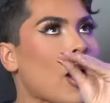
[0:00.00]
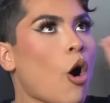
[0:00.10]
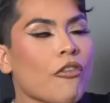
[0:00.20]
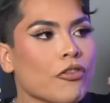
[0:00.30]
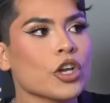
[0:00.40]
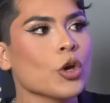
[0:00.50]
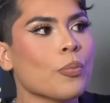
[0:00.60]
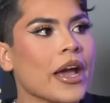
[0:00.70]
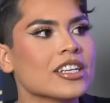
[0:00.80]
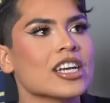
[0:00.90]
whole For You
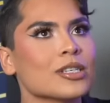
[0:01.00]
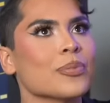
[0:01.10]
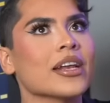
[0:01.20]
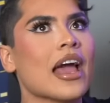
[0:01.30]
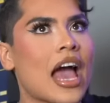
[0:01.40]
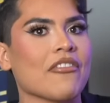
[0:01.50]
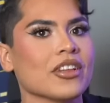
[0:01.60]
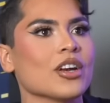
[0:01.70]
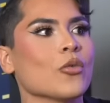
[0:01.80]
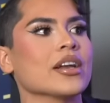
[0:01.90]
page has been
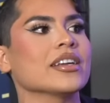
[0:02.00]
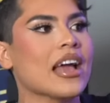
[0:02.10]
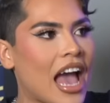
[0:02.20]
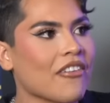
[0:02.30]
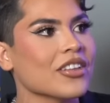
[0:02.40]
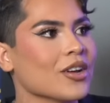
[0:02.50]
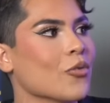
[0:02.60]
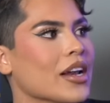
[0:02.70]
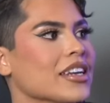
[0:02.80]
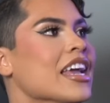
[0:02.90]
Evelyn and Wendy. Evelyn
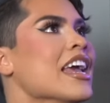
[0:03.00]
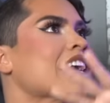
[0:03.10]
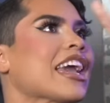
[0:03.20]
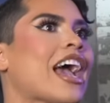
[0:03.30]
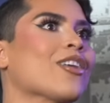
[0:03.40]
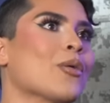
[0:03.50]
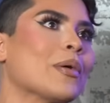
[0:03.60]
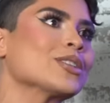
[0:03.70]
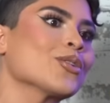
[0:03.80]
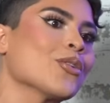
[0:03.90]
and Wendy. Que algo
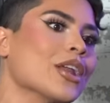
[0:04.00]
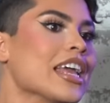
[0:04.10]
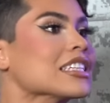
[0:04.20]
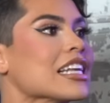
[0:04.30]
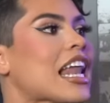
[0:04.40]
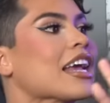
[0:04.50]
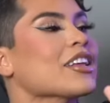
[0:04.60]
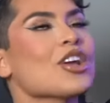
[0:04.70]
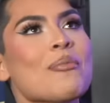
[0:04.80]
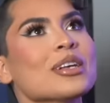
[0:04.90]
pasó con ellas. Like,
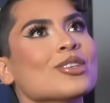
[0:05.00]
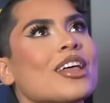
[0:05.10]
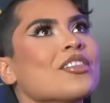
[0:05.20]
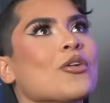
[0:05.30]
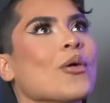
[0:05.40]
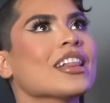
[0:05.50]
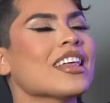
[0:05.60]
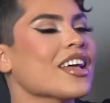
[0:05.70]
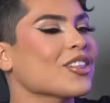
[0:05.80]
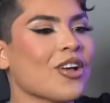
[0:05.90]
yo me estoy dando
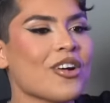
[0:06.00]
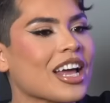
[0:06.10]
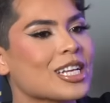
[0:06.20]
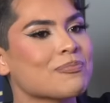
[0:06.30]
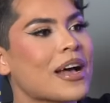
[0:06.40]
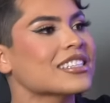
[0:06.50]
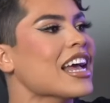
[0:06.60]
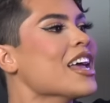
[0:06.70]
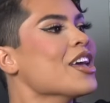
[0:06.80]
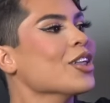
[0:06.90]
cuenta de todo lo que les
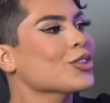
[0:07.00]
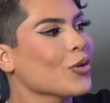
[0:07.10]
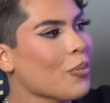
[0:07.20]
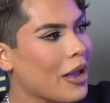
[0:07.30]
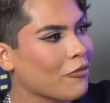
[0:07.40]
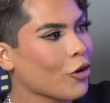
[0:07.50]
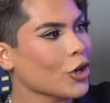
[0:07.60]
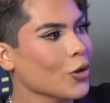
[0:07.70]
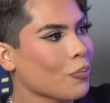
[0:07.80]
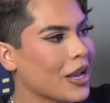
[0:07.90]
pasa through my
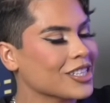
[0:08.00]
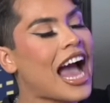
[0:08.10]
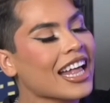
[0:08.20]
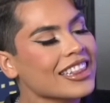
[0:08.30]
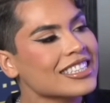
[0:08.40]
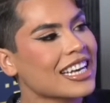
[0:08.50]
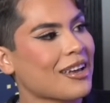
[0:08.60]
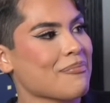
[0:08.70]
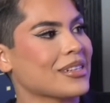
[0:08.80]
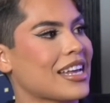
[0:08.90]
For You page. Antes de
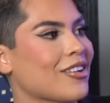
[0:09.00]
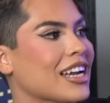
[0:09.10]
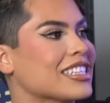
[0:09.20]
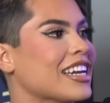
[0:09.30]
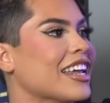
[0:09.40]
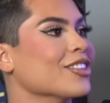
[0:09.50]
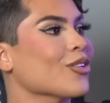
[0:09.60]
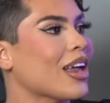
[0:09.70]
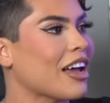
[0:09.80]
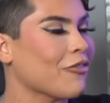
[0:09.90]
que empezaron a salir en
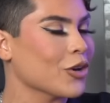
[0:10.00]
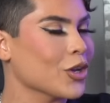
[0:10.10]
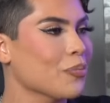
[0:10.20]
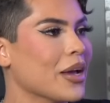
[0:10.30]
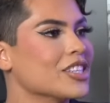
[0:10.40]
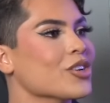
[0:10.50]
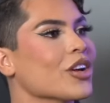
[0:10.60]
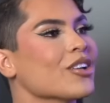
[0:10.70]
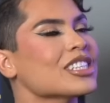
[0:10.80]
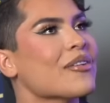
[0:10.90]
toda la For You page,
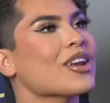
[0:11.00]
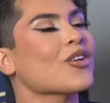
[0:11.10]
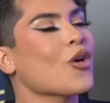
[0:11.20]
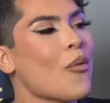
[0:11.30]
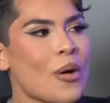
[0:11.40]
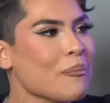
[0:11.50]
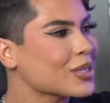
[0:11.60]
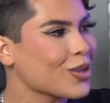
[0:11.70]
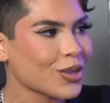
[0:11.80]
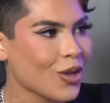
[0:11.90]
yo quiero saber cómo
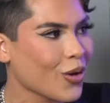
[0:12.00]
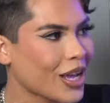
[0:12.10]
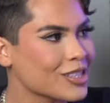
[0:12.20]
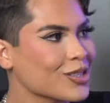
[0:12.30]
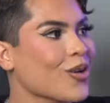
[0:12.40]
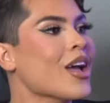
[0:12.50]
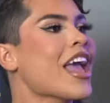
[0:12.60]
empezó todo esto.